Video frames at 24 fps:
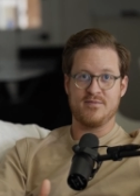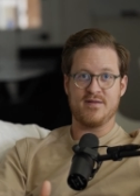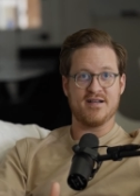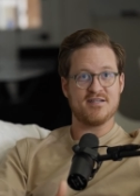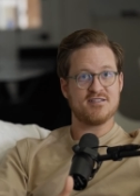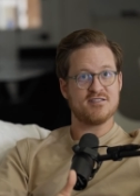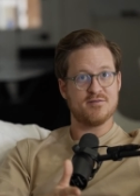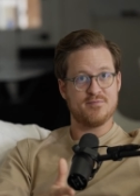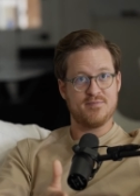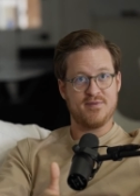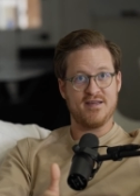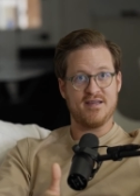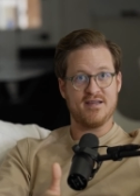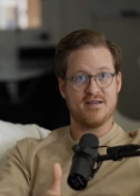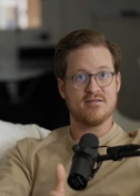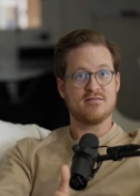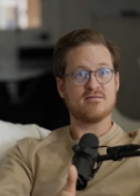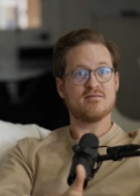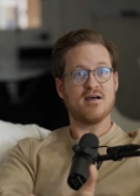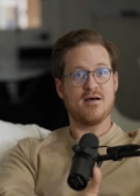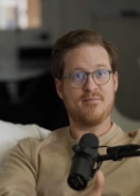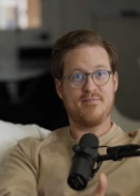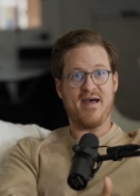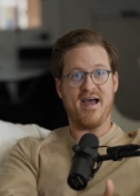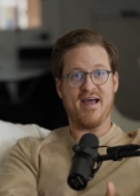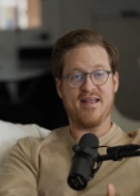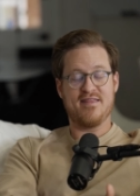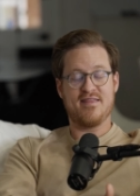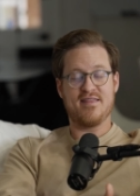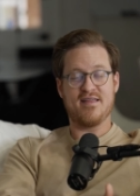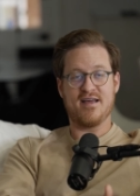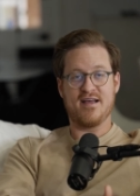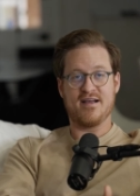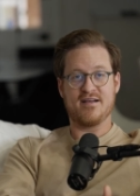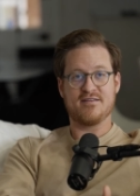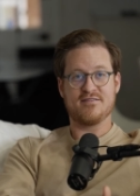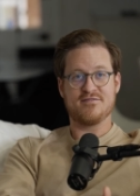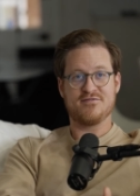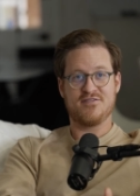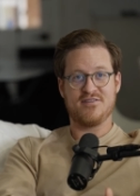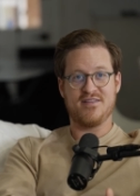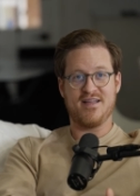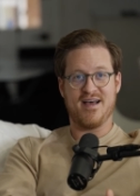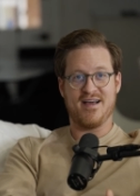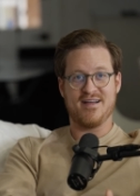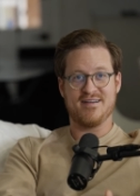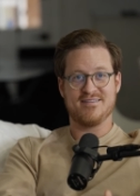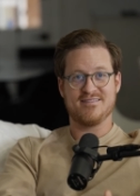That should be a bad thing for
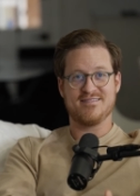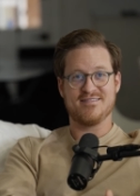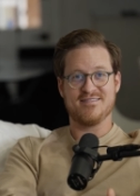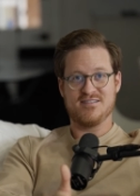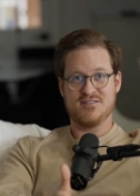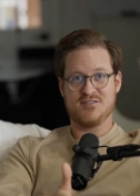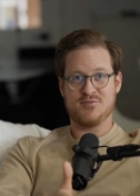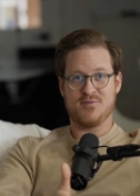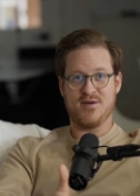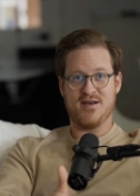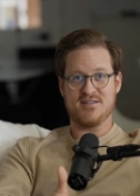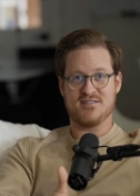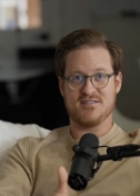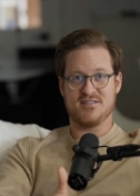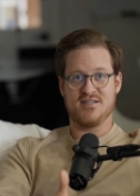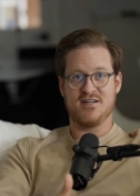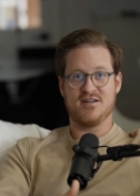that situation.